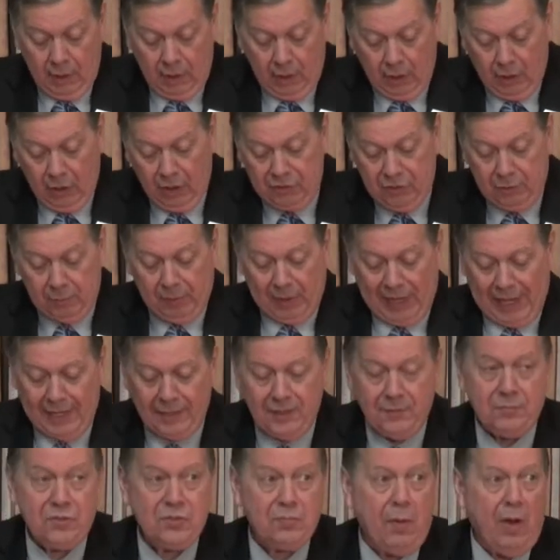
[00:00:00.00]
Our other
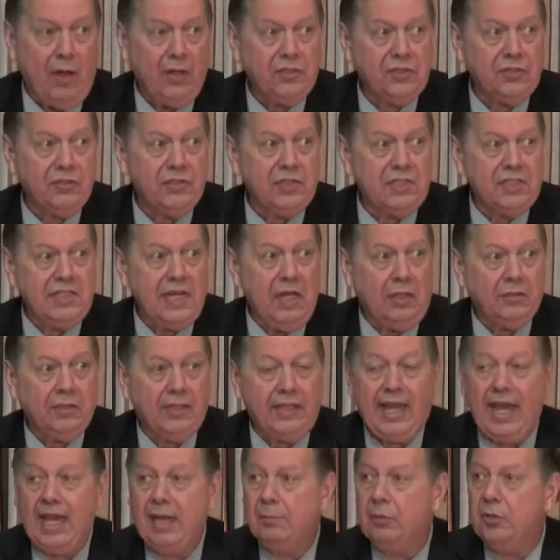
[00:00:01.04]
platinum sponsor is Delta
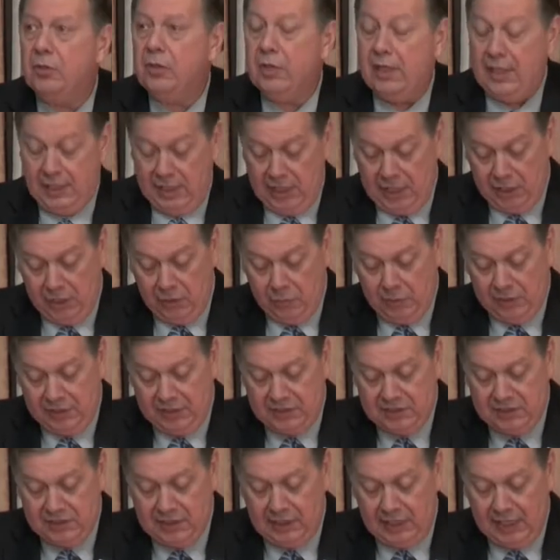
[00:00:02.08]
Cable, and here with
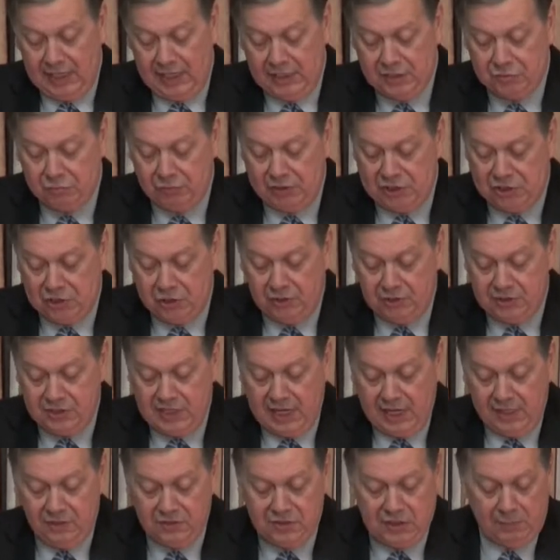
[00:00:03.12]
us today is Regional
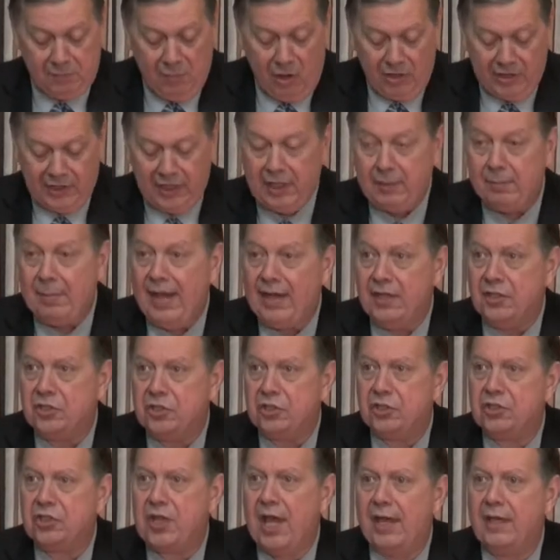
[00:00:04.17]
Sales and Marketing
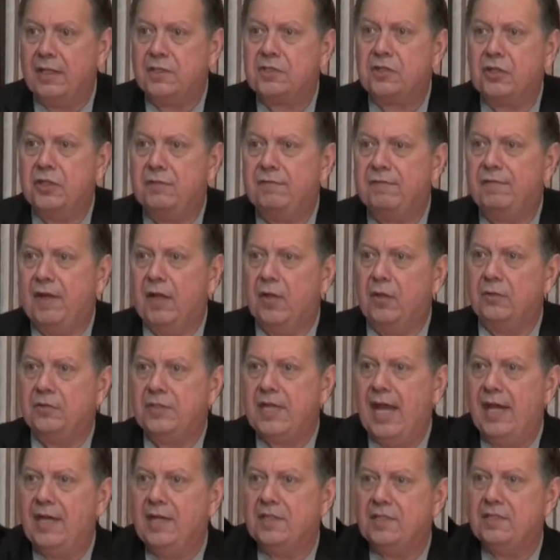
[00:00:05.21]
Manager Tanis Goodfellow.
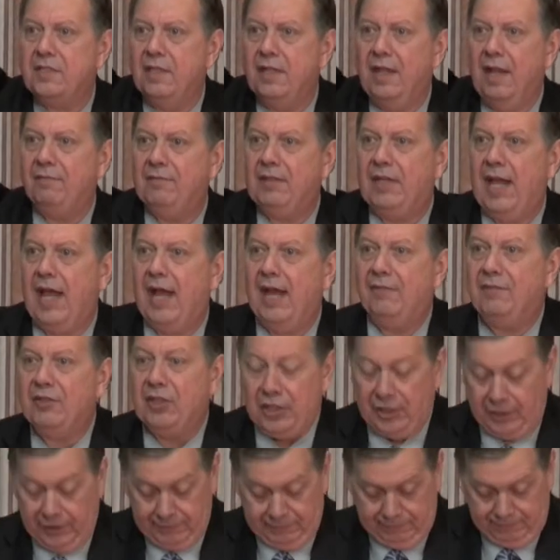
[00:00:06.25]
Tanis, lovely to have you
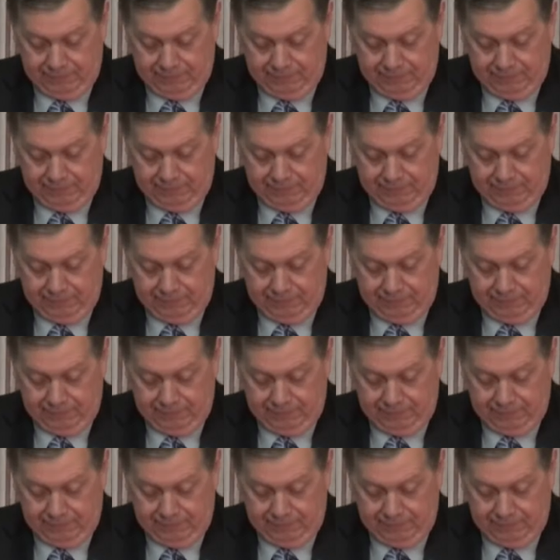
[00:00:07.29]
here.